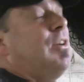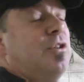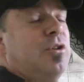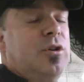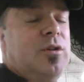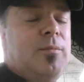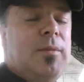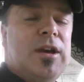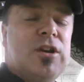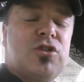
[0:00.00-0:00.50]
to
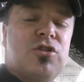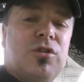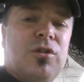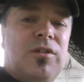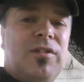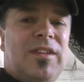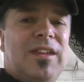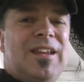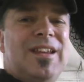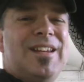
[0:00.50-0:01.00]
do it, make
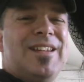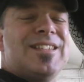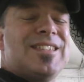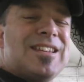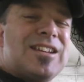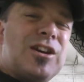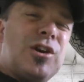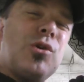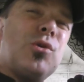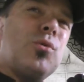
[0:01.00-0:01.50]
sure that it is
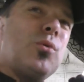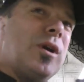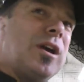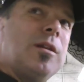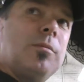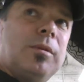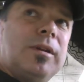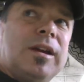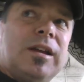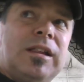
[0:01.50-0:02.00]

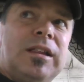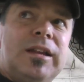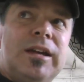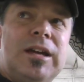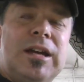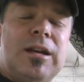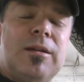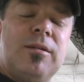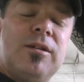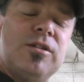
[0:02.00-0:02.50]
incredibly
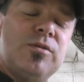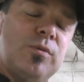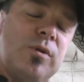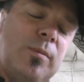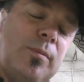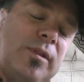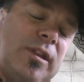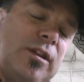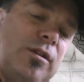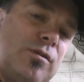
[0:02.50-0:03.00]
clean, because when
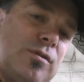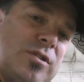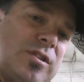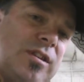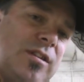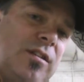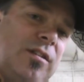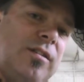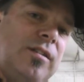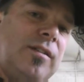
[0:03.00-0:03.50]
you put that new
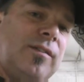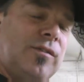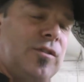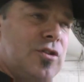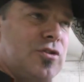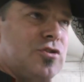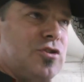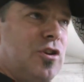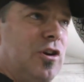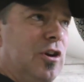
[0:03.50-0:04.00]
seal in there, if
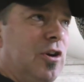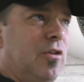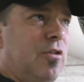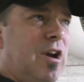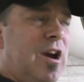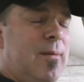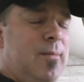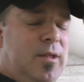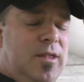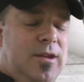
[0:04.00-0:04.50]
there's dirt and
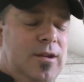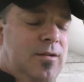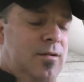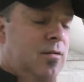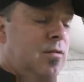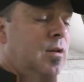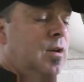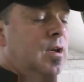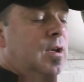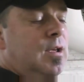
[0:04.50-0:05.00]
grime in there,
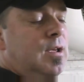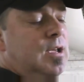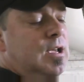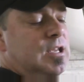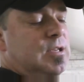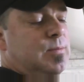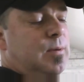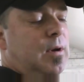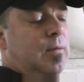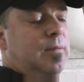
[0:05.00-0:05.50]

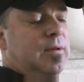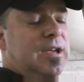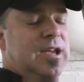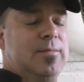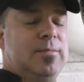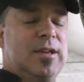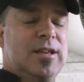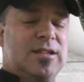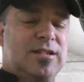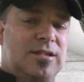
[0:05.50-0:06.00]
it's probably going
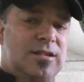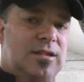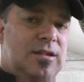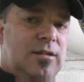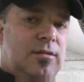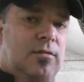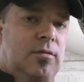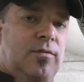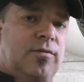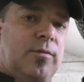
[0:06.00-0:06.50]
to keep that
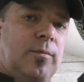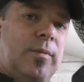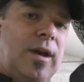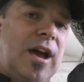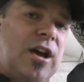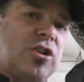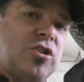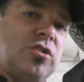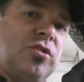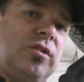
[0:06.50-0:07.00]
seal from
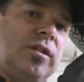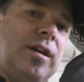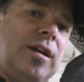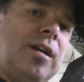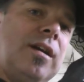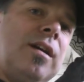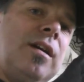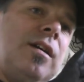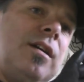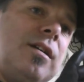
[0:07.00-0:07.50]
actually
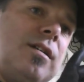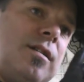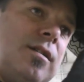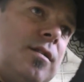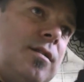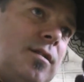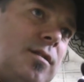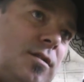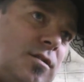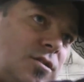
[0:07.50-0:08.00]

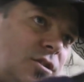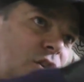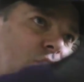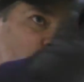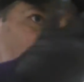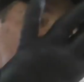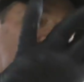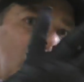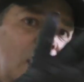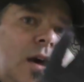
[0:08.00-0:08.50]

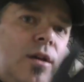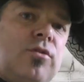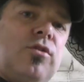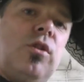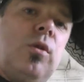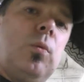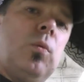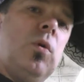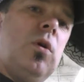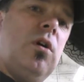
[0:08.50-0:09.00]
secreting out
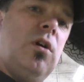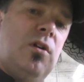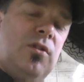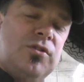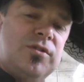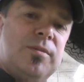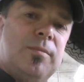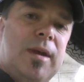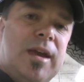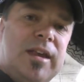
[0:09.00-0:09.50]
into the
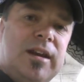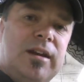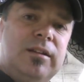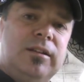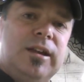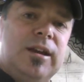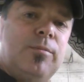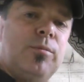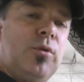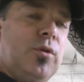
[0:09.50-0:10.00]
walls and making a
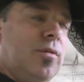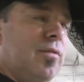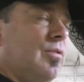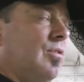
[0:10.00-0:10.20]
leak-proof